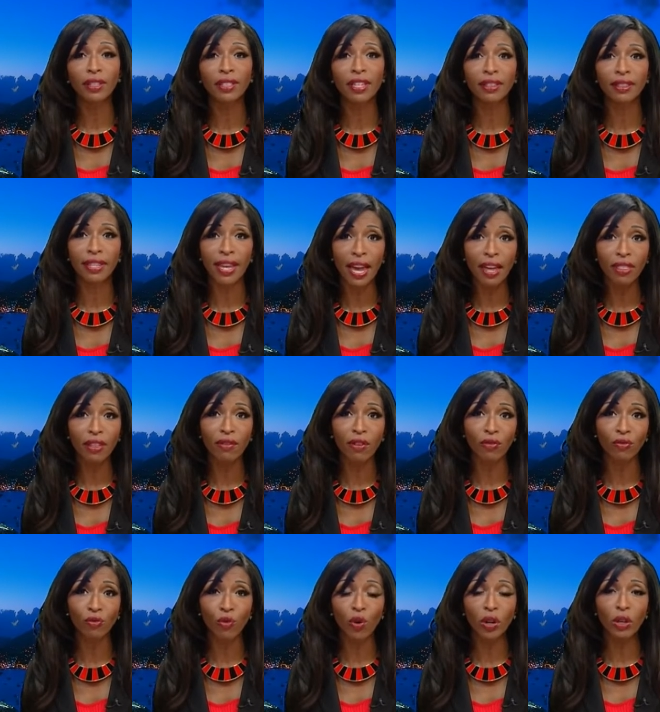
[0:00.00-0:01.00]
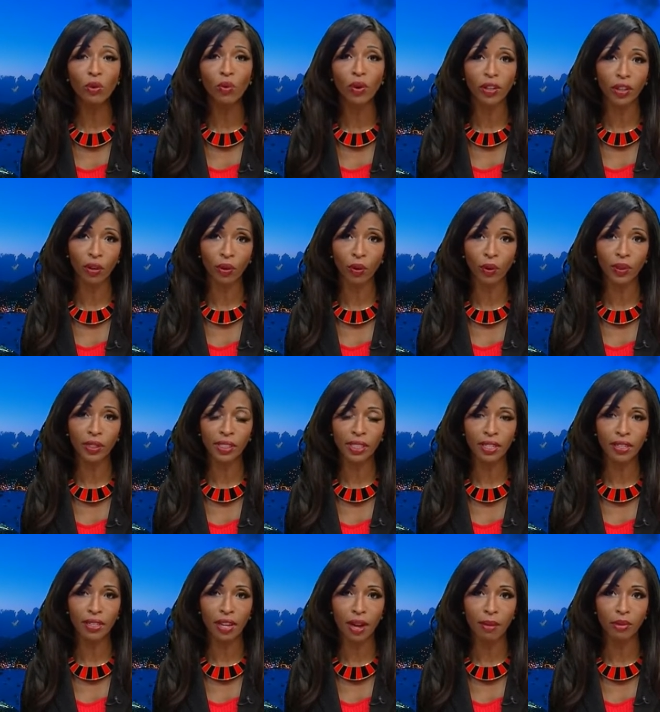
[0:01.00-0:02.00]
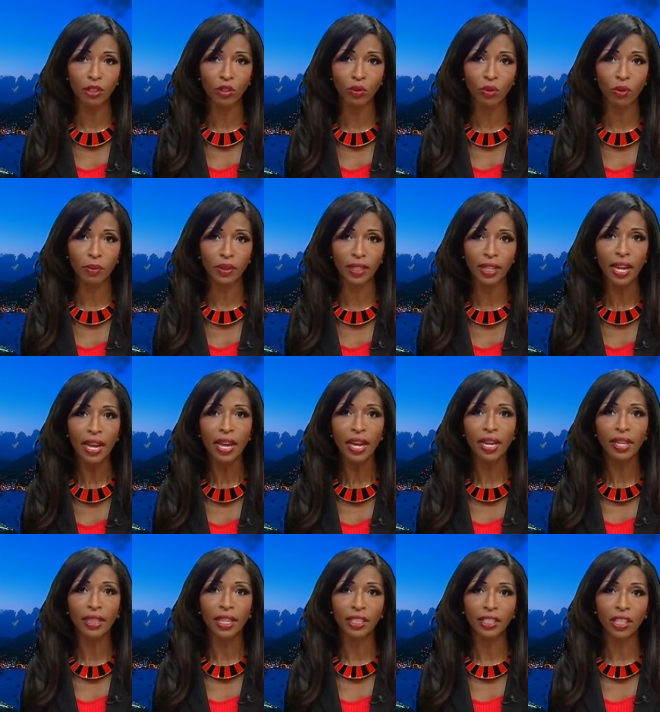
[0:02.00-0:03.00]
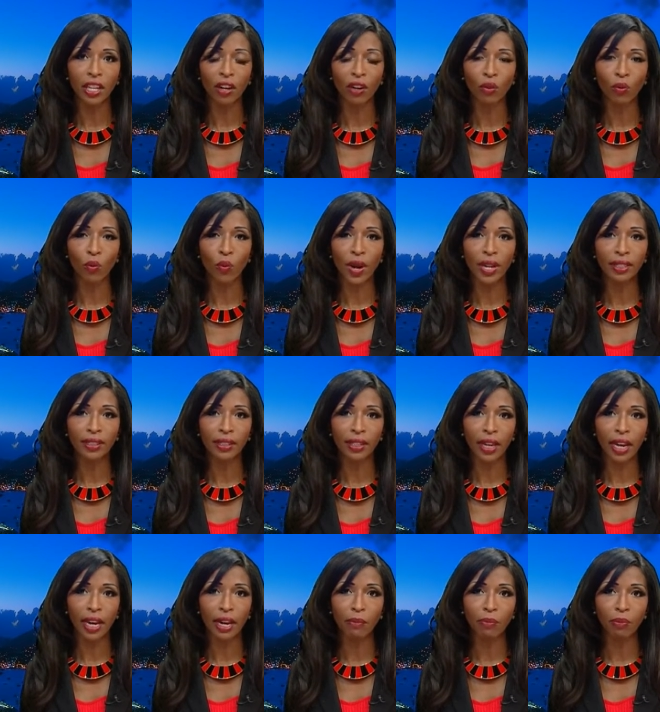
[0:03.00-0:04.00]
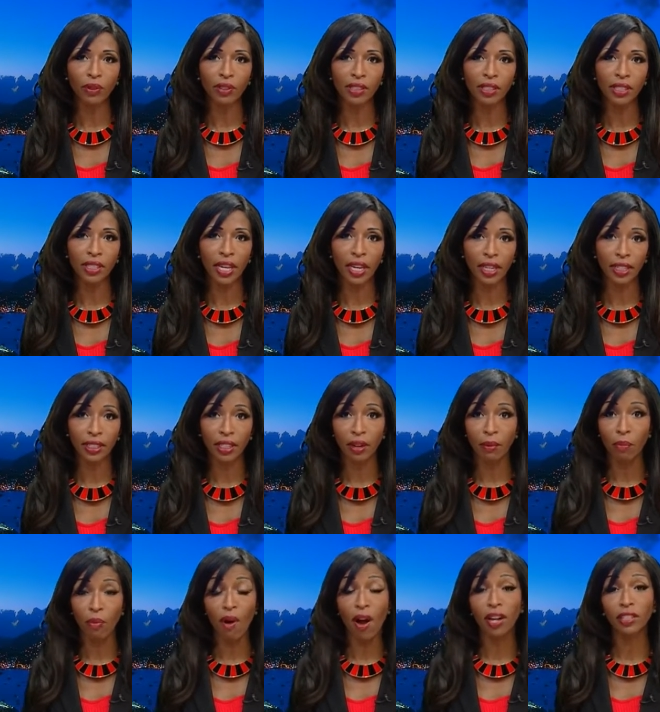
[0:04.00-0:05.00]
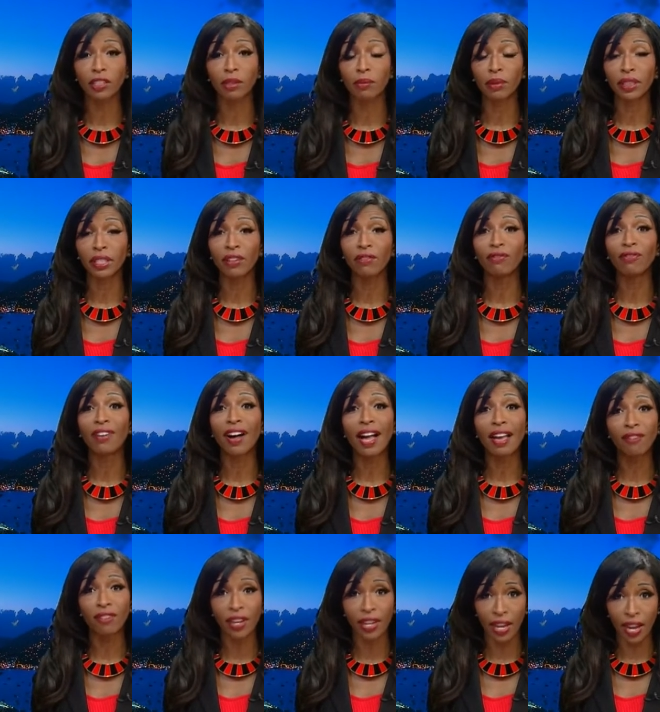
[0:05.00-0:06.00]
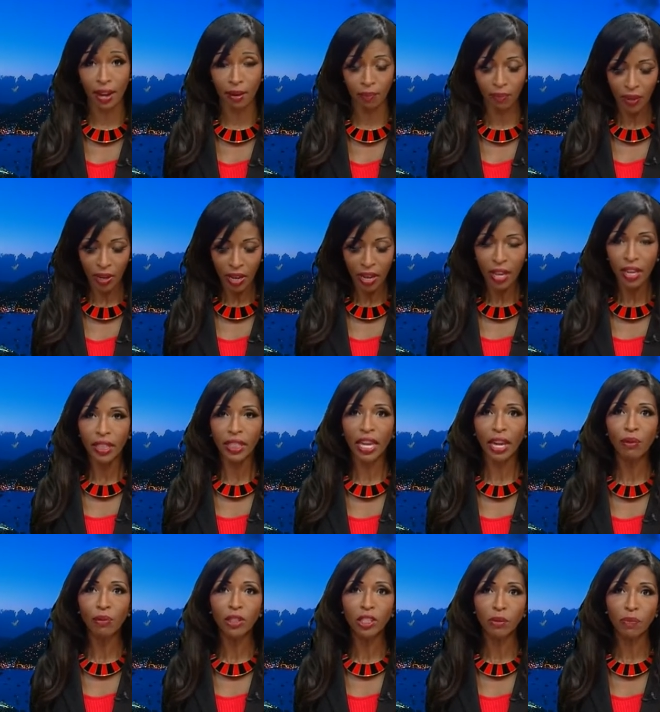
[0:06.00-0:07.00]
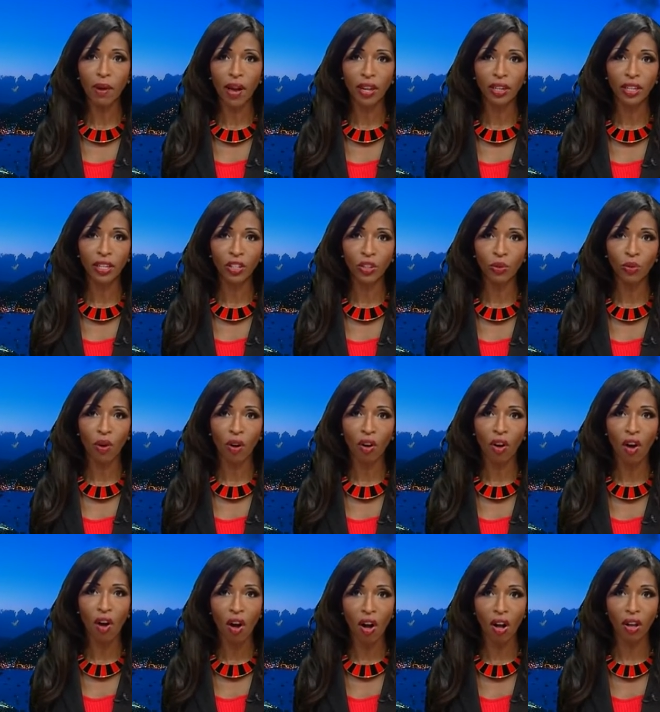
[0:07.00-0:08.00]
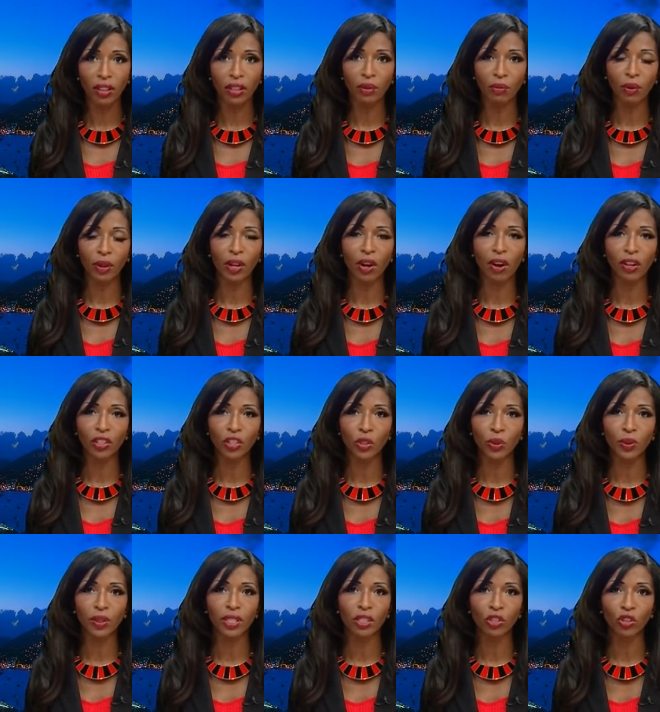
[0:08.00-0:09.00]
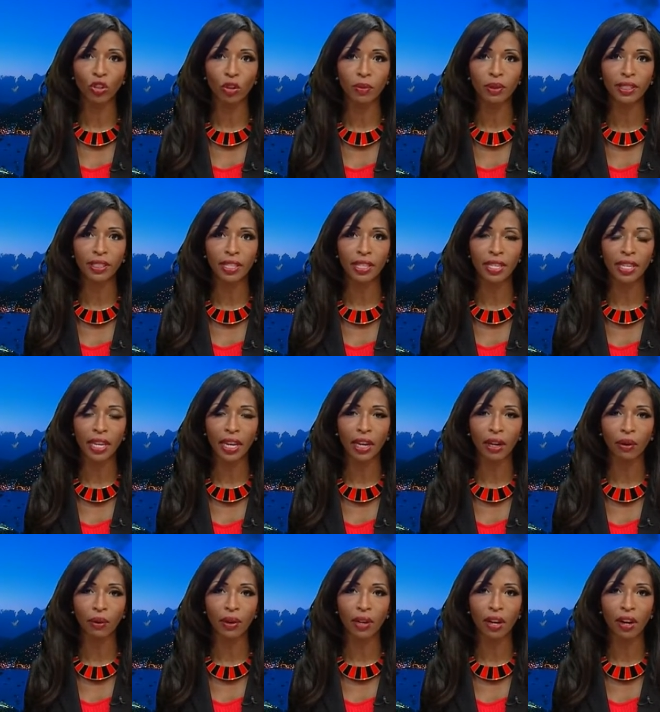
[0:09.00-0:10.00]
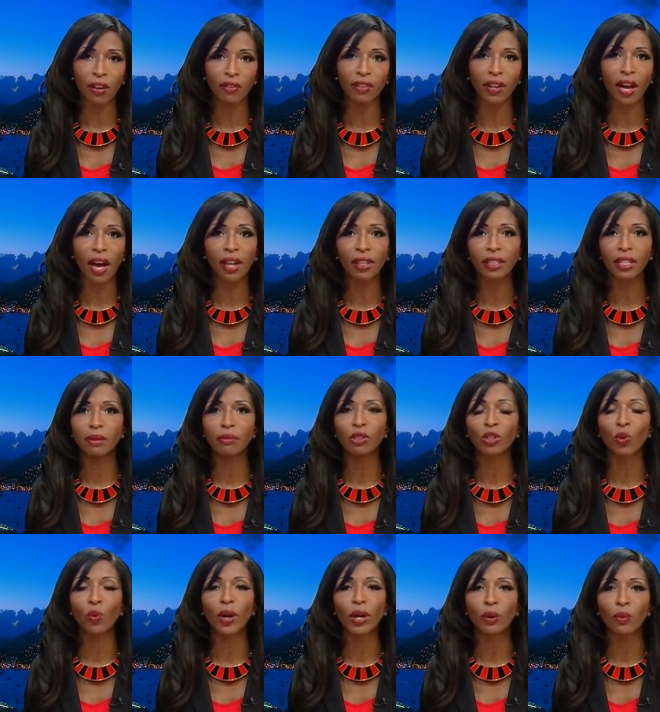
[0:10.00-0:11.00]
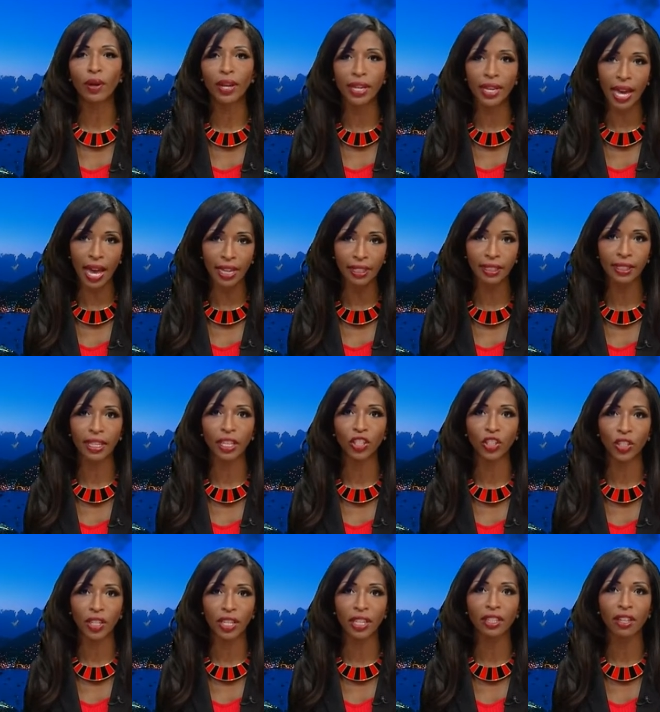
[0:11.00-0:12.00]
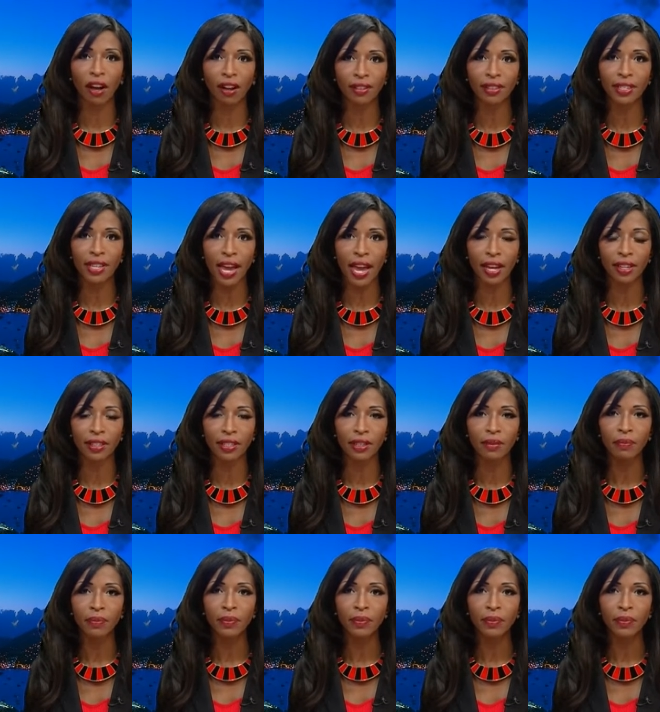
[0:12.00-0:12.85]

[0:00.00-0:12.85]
the death of a 41-year-old St. Thomas woman. They say on Wednesday, April 6 at approximately 5 a.m., they responded to a call in regards to a disturbance in the area of Gottlieb's Quickway gas station in Contant.